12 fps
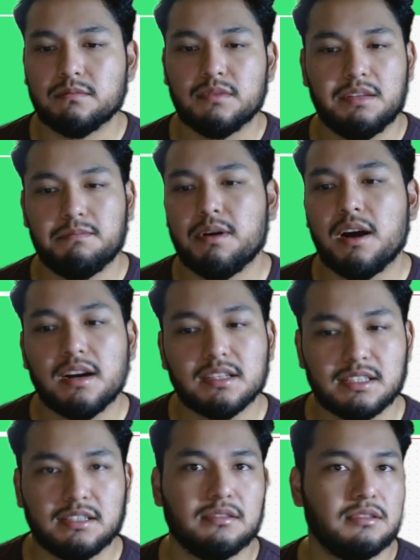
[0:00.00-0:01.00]
then pause
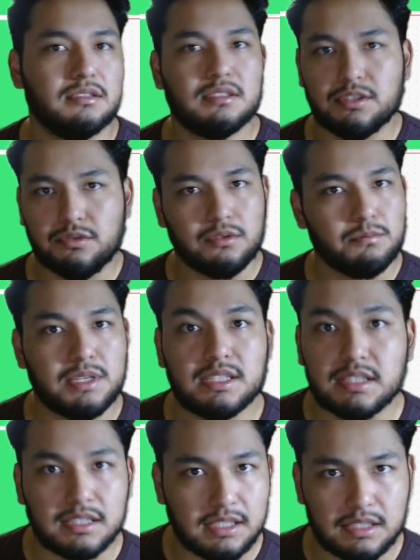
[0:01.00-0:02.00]
it until the
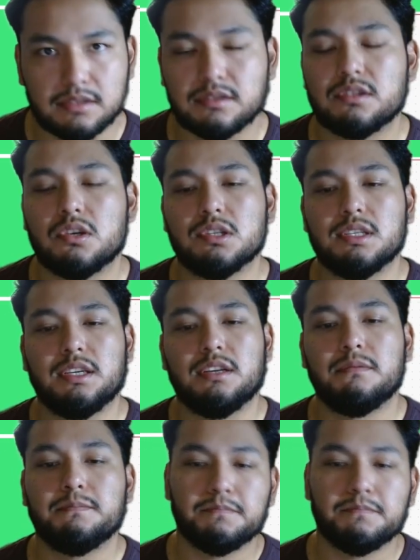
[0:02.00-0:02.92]
busy season starts again.